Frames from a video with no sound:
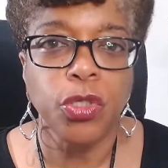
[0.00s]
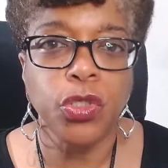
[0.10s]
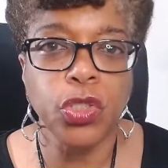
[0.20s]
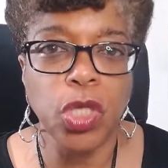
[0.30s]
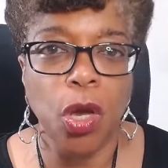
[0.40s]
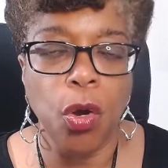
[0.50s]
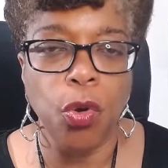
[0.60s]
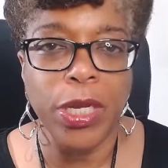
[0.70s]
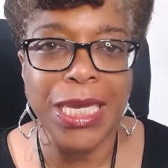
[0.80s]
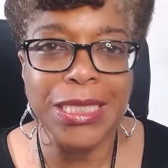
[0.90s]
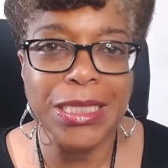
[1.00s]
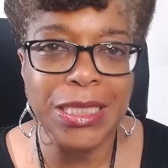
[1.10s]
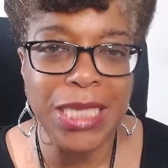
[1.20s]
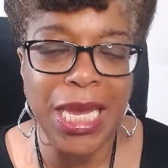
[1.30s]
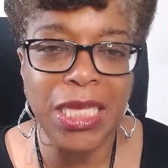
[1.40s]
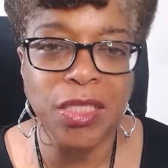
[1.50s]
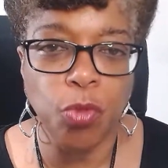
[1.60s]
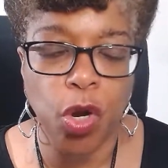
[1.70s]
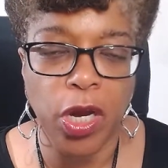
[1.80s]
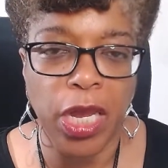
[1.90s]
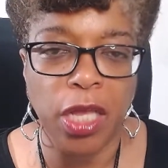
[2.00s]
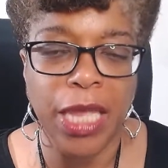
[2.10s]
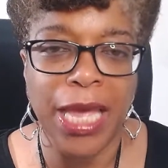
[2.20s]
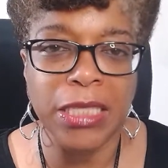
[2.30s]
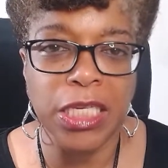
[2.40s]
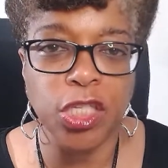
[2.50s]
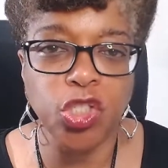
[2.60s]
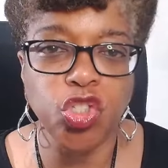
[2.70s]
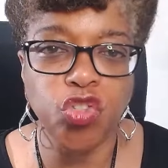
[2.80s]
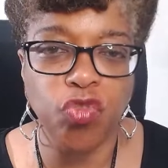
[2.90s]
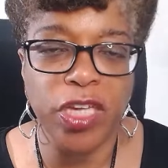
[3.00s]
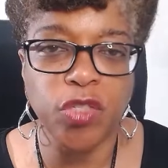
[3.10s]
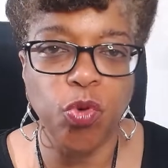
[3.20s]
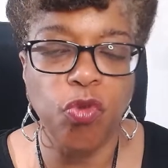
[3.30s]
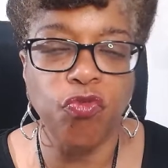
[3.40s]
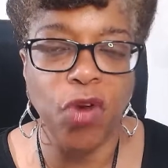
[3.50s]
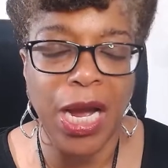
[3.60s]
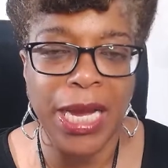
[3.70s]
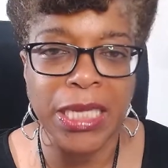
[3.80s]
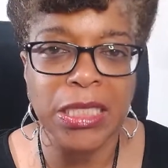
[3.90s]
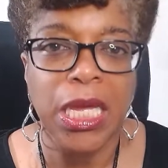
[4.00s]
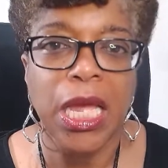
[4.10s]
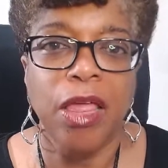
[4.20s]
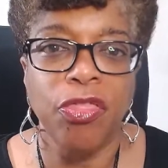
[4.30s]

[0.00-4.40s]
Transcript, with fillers: So in today's market, as interest rates will rise,